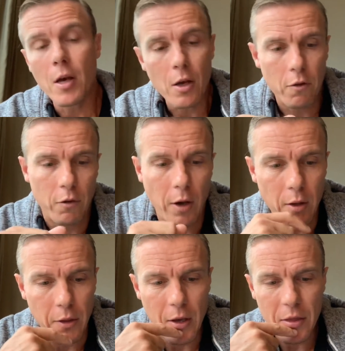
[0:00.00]
So
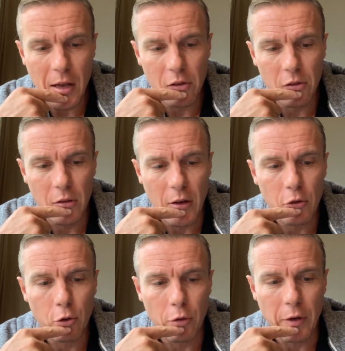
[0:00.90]
I think that's
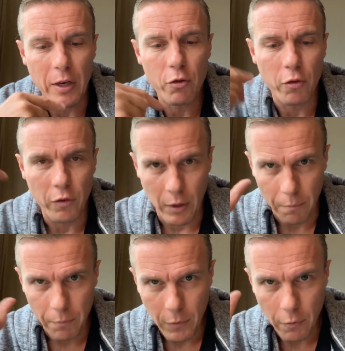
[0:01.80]
sort of an
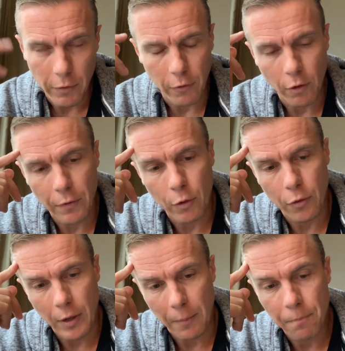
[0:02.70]
interesting philosophical
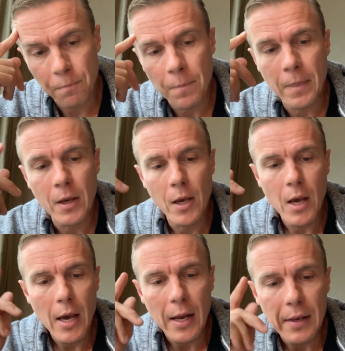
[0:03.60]
thing.
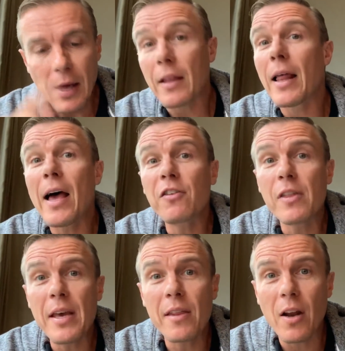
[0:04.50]
Now, the last
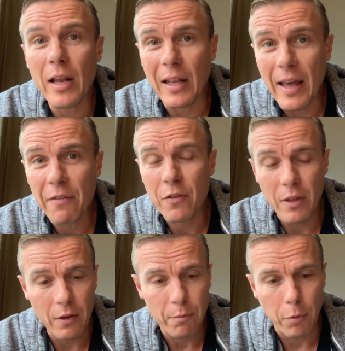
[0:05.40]
thing that I left
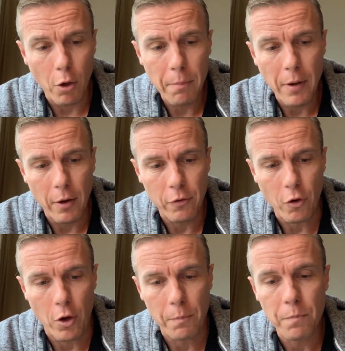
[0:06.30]
this blog post
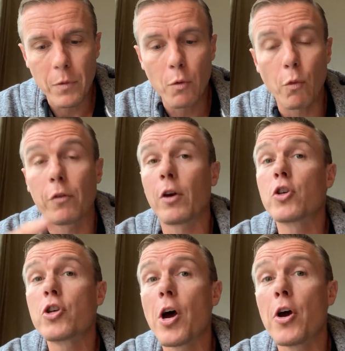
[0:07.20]
on was I
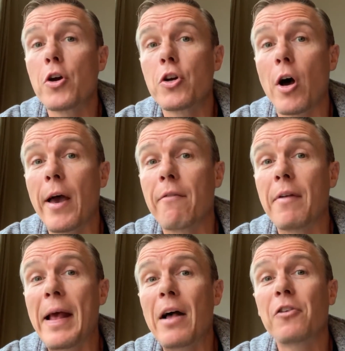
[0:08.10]
showed I have
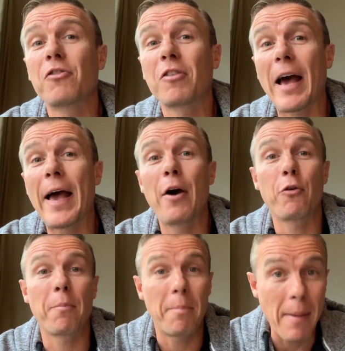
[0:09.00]
now
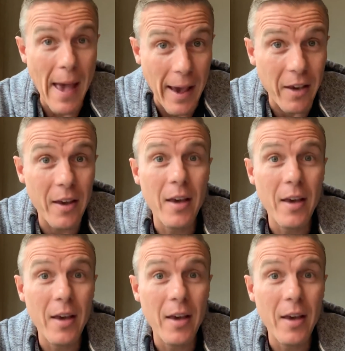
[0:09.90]
scaled back